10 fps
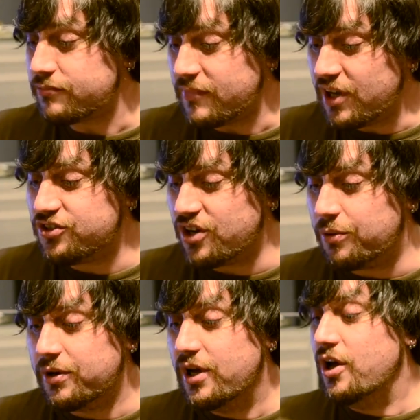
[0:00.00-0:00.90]

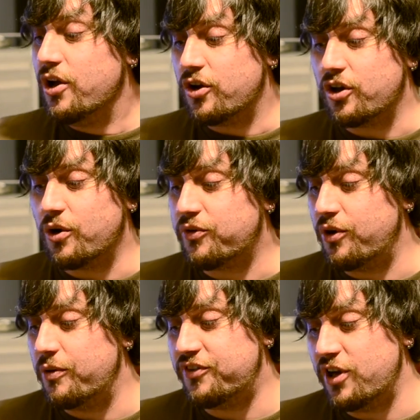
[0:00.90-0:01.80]
So, going to go
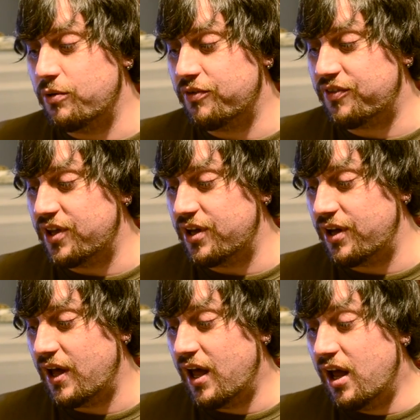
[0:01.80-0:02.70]
through a few of
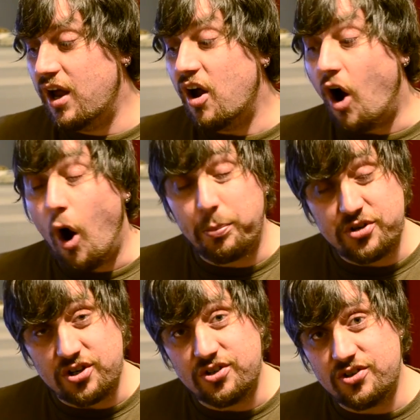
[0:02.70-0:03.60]
the
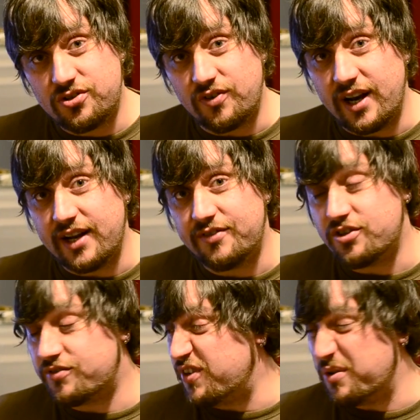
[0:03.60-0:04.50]
options, really,
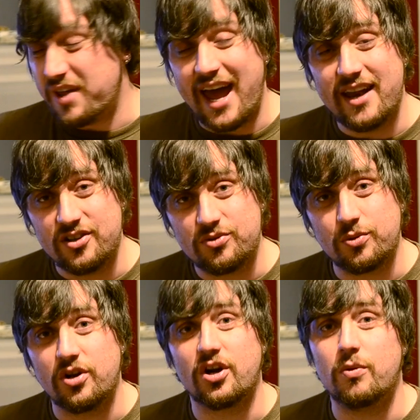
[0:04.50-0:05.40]
just a few of the headers. We're
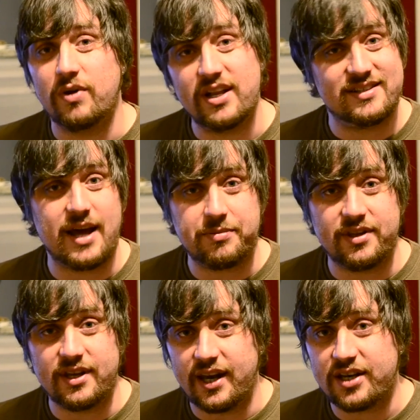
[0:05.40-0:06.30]
going to go in depth
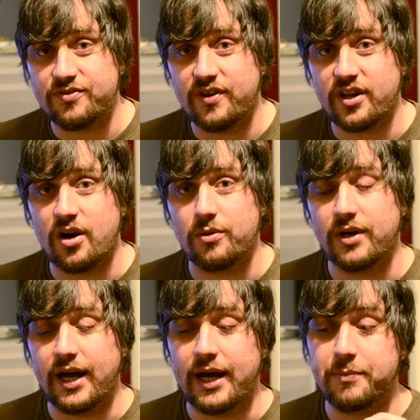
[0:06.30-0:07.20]
in the next video.
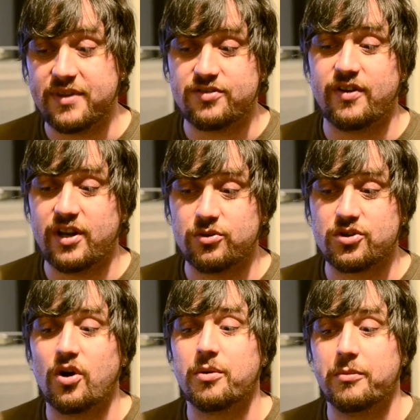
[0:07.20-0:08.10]
This video is
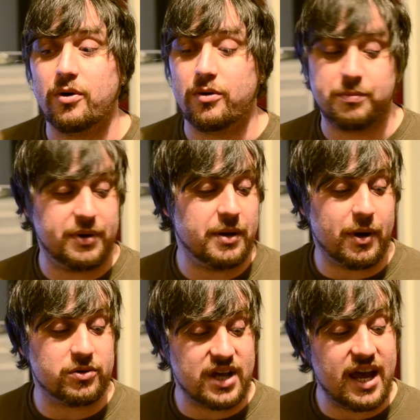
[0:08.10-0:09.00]
going to be
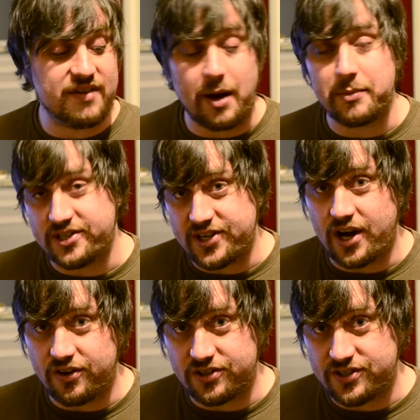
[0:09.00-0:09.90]
about, if I'm a
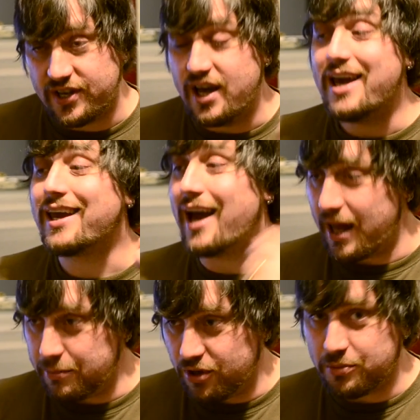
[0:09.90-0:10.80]
guitarist, can
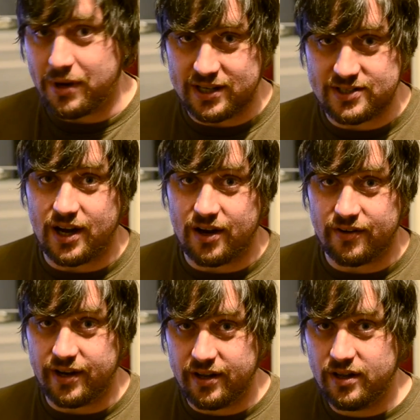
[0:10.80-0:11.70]
I plug my guitar
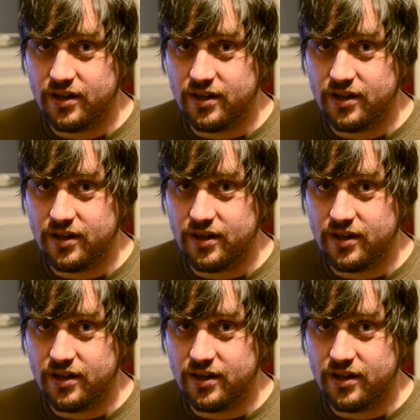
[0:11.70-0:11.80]
in